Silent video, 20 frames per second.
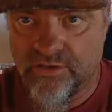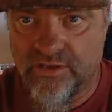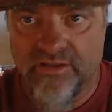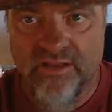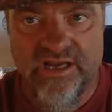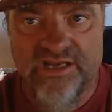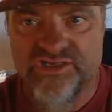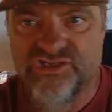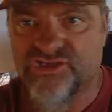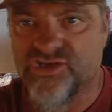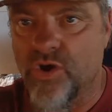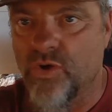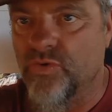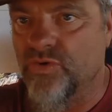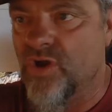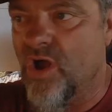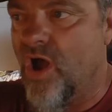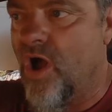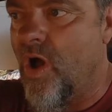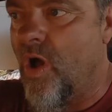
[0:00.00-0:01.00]
and let it
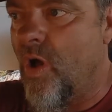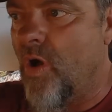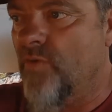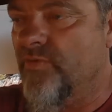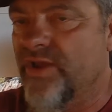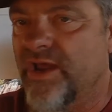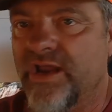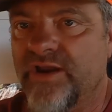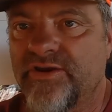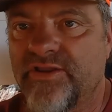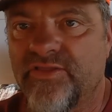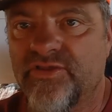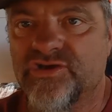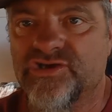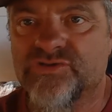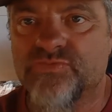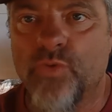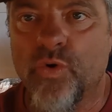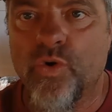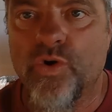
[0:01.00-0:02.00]
soak all day. I did
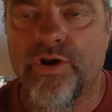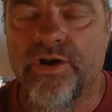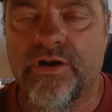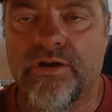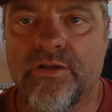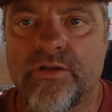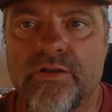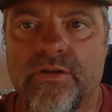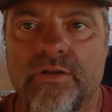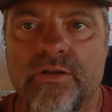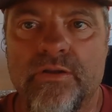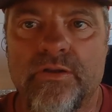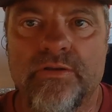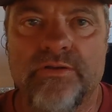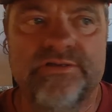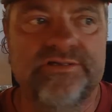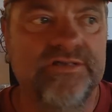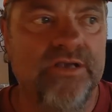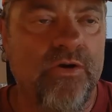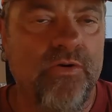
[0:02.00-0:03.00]
this morning.
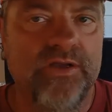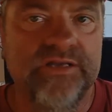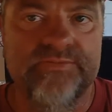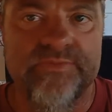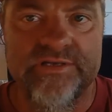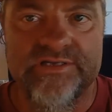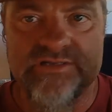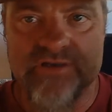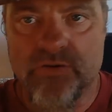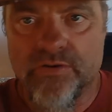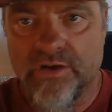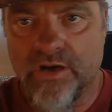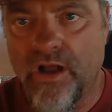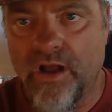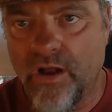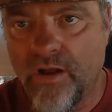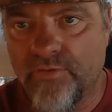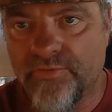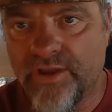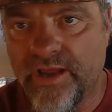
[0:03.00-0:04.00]
So it's been soaking all